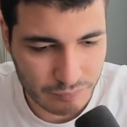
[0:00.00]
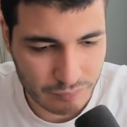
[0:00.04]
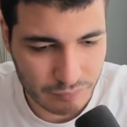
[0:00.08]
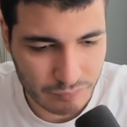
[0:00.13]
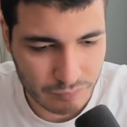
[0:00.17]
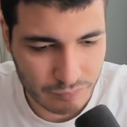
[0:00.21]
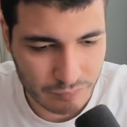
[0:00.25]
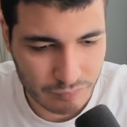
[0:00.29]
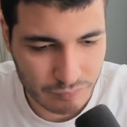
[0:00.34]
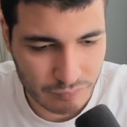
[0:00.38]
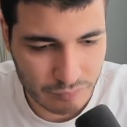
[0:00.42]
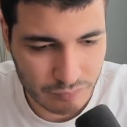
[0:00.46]

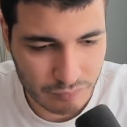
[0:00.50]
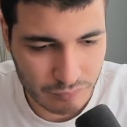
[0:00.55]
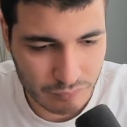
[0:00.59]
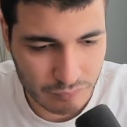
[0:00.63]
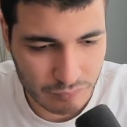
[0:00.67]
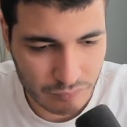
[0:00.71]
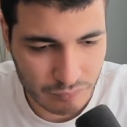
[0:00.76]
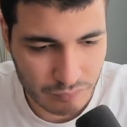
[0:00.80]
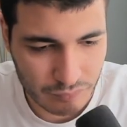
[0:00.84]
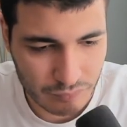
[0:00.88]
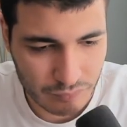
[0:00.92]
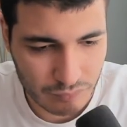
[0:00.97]

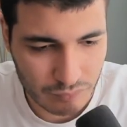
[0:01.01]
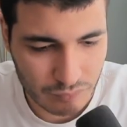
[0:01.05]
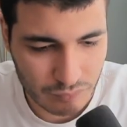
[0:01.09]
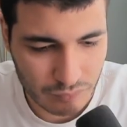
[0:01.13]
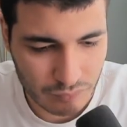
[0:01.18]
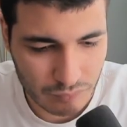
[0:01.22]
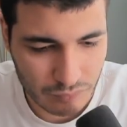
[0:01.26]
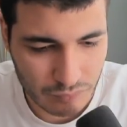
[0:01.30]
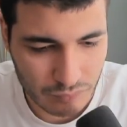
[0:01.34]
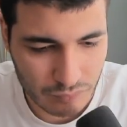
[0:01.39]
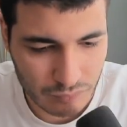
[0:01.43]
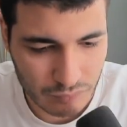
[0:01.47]

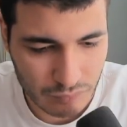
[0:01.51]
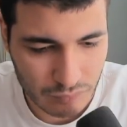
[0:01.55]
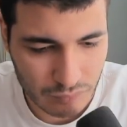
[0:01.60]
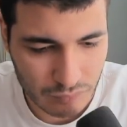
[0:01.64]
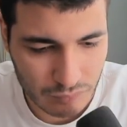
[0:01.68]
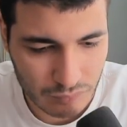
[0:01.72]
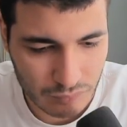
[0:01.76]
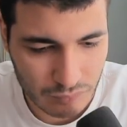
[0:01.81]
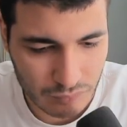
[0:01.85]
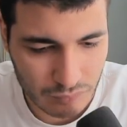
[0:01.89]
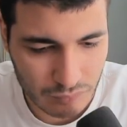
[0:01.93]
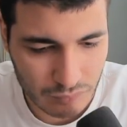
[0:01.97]

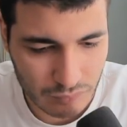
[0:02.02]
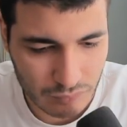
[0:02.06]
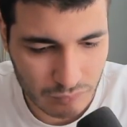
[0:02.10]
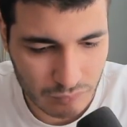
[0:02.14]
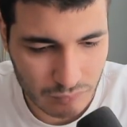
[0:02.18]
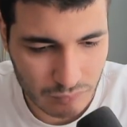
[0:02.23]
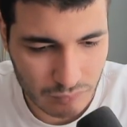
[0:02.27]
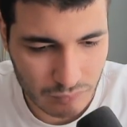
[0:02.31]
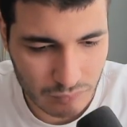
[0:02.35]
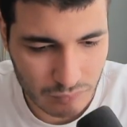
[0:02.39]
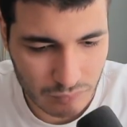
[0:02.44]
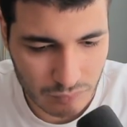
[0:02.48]

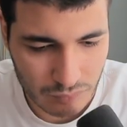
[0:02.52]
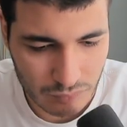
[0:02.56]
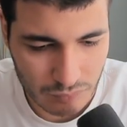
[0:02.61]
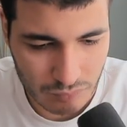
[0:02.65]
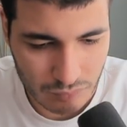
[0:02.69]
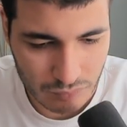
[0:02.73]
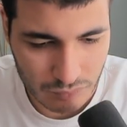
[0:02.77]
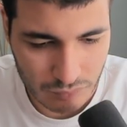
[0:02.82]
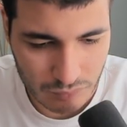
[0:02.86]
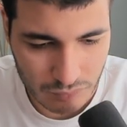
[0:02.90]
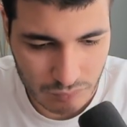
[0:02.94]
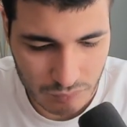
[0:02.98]

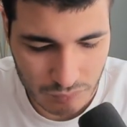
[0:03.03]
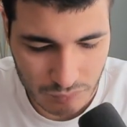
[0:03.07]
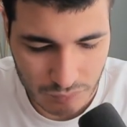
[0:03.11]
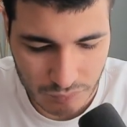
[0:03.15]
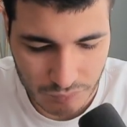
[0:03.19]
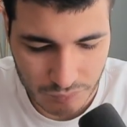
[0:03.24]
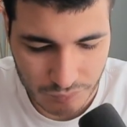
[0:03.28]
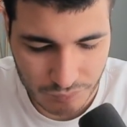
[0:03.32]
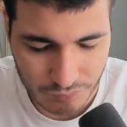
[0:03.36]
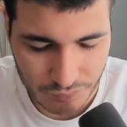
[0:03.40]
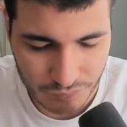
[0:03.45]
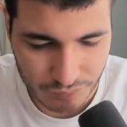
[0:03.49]

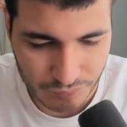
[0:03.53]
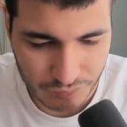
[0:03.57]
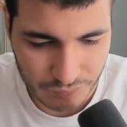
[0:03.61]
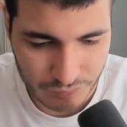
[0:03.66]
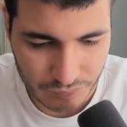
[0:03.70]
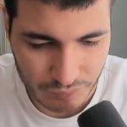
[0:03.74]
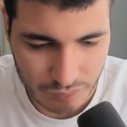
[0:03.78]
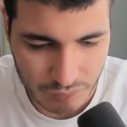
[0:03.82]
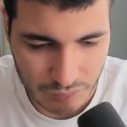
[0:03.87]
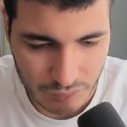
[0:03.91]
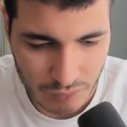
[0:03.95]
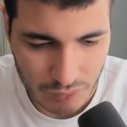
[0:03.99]
Nobody speaks.